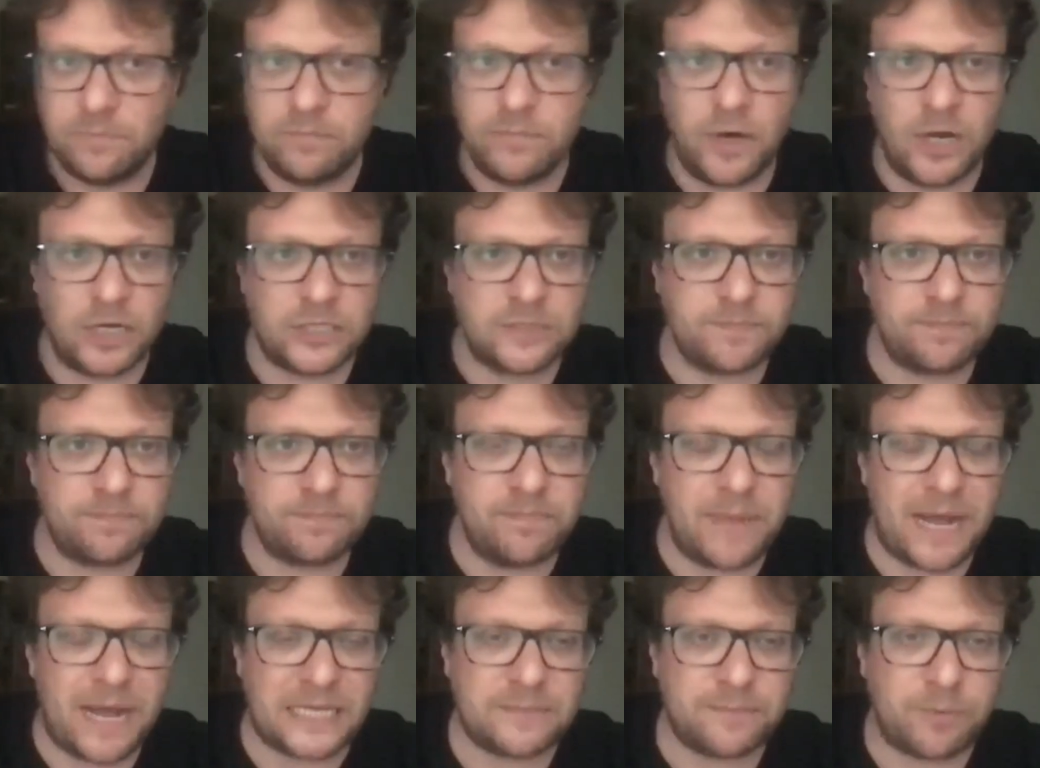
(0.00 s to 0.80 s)
mass,
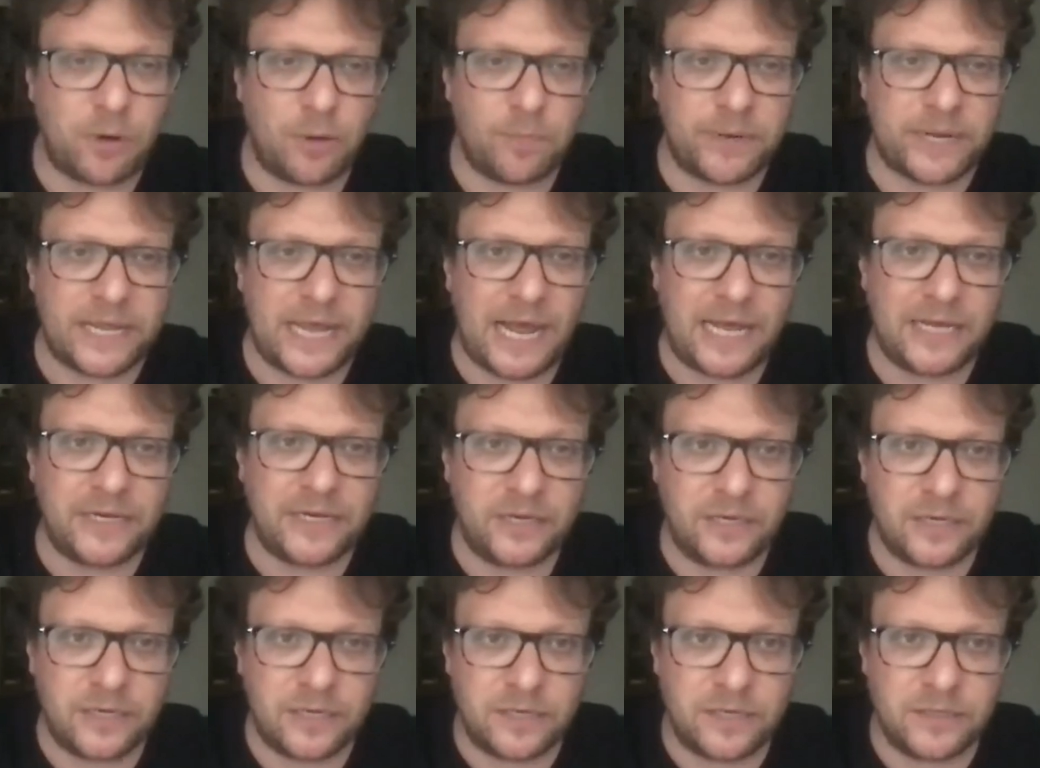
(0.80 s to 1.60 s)
mass
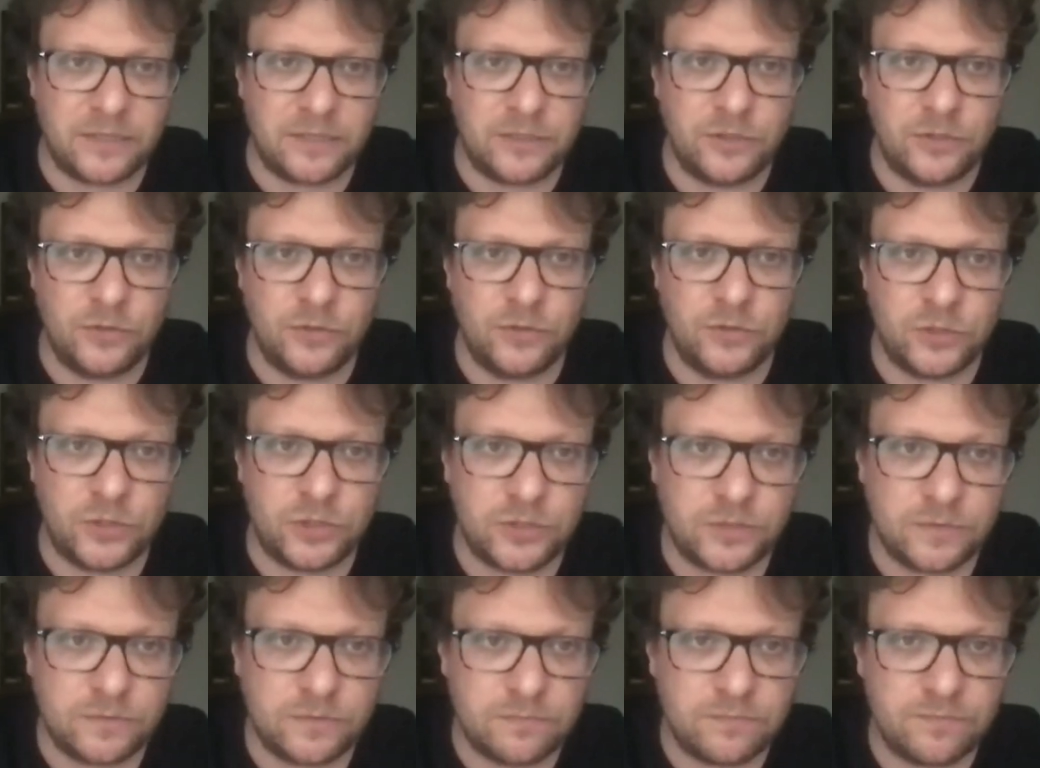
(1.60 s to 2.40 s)
propaganda
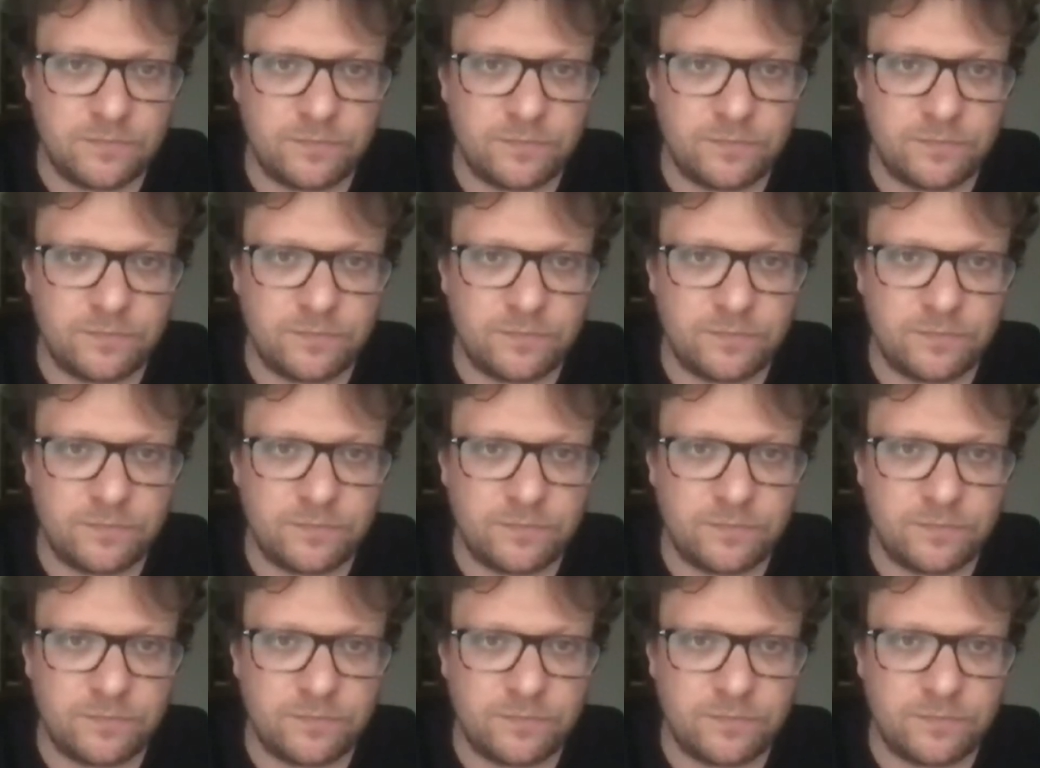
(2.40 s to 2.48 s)
used